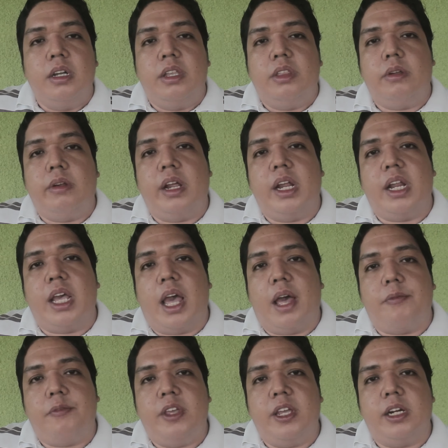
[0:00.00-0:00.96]

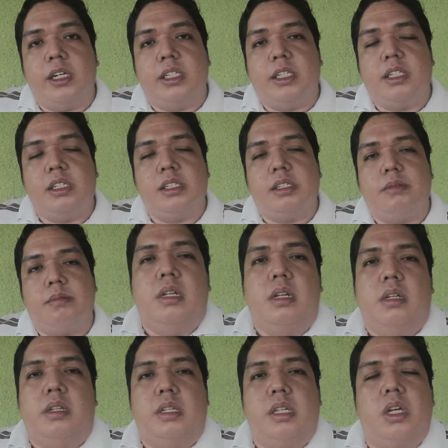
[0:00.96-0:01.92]
3.5 years.
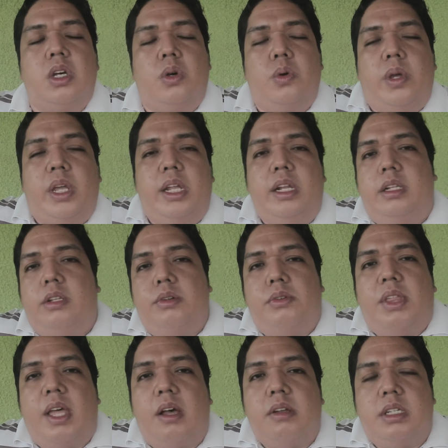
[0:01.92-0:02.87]
So in
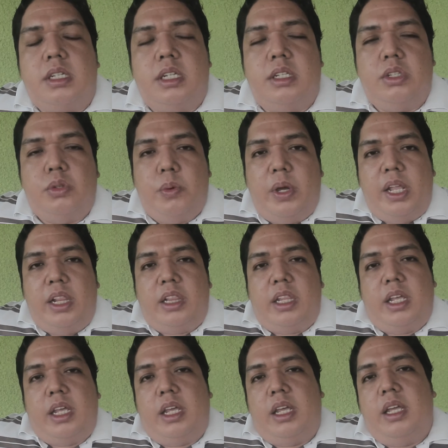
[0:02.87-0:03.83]

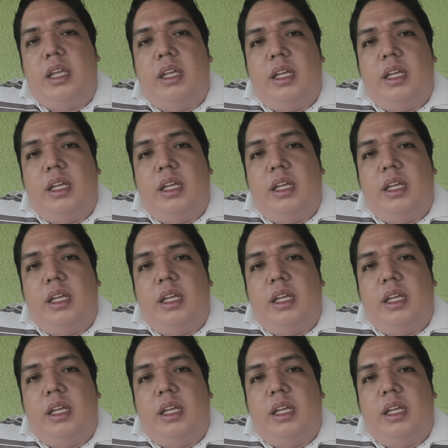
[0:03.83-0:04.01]
2020,